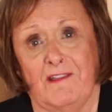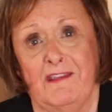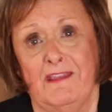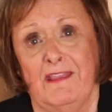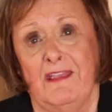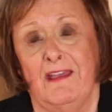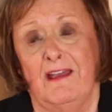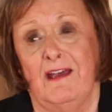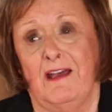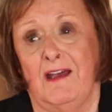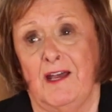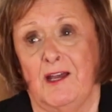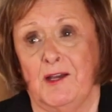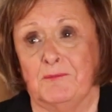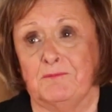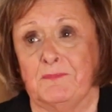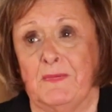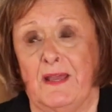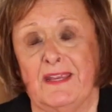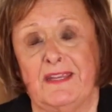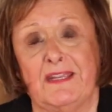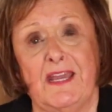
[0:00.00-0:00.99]

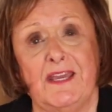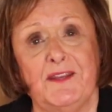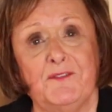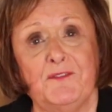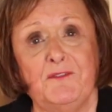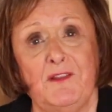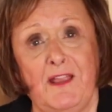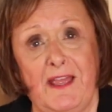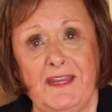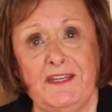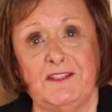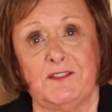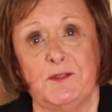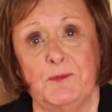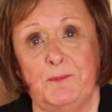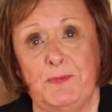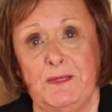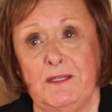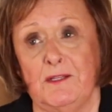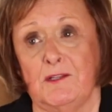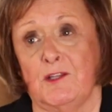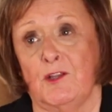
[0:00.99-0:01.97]
I kind of like to
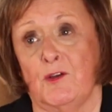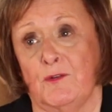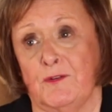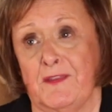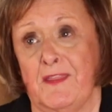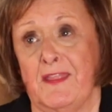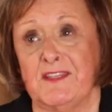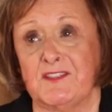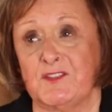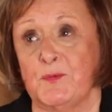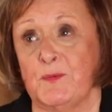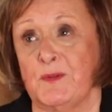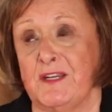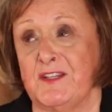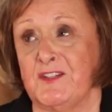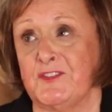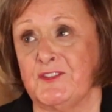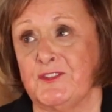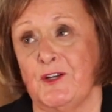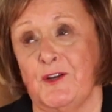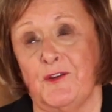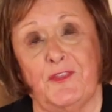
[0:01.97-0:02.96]
be alone, and that's when I
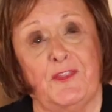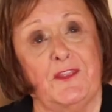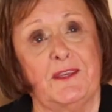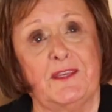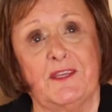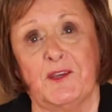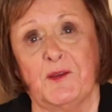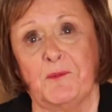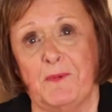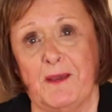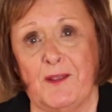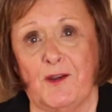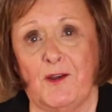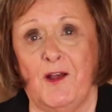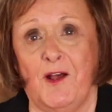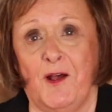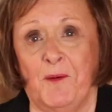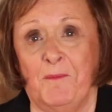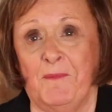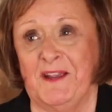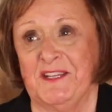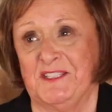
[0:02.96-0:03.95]
start thinking about
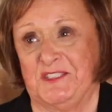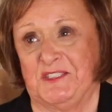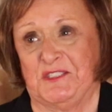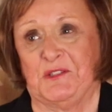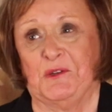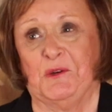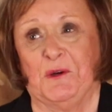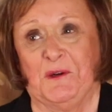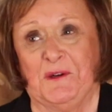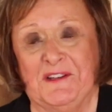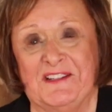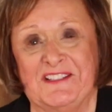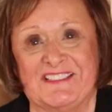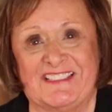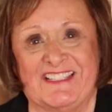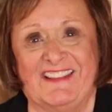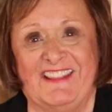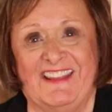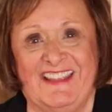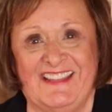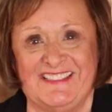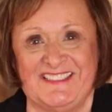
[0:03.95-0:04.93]
all my stories
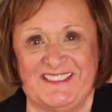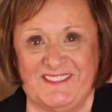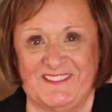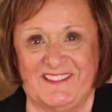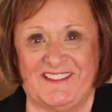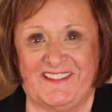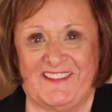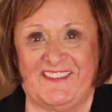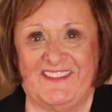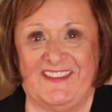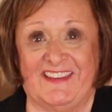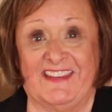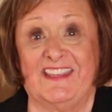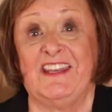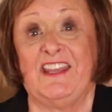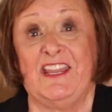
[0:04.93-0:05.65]
and that sort of thing.